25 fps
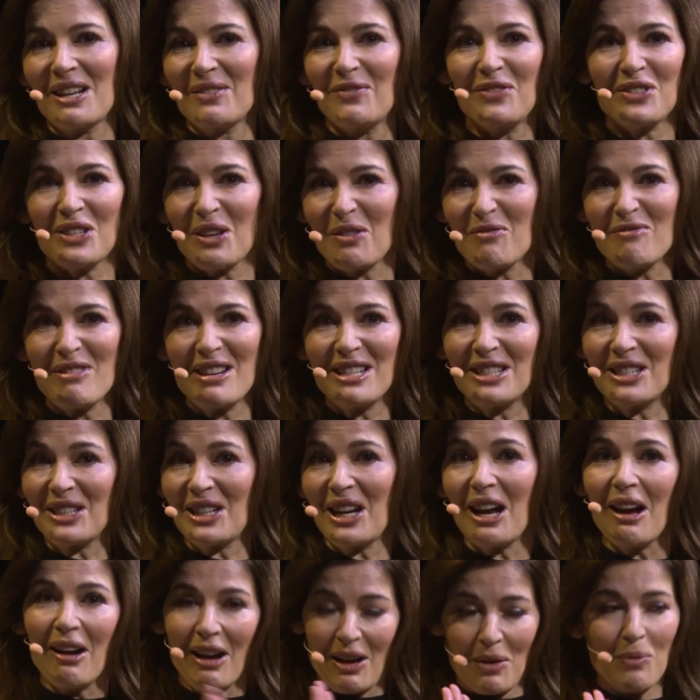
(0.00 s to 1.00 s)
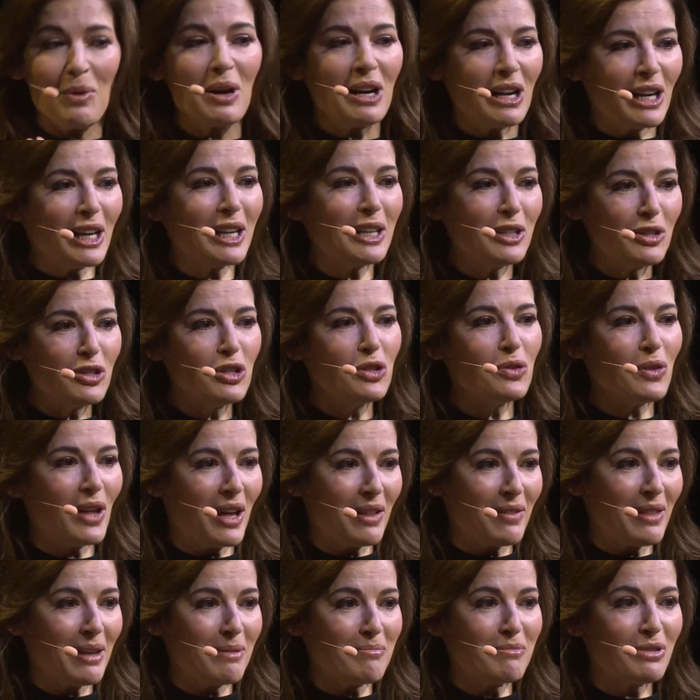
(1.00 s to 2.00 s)
for some reason I can do
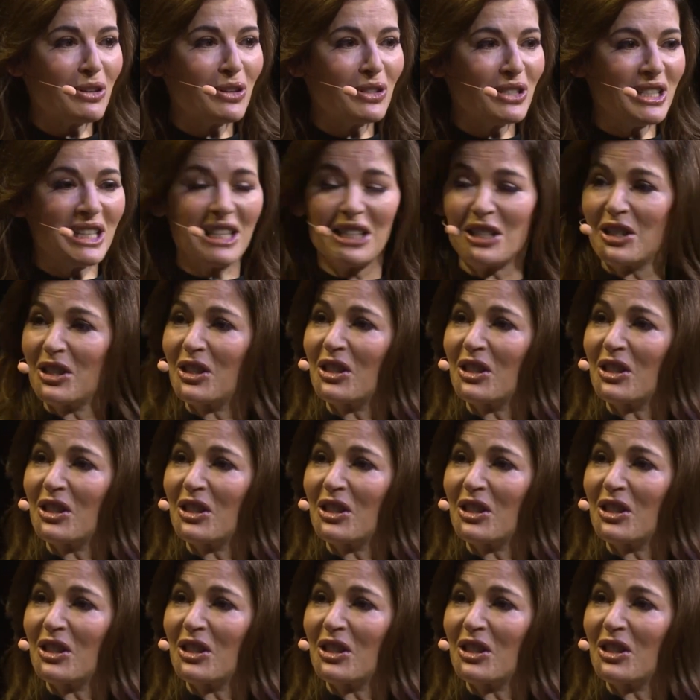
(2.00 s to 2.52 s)
that then, because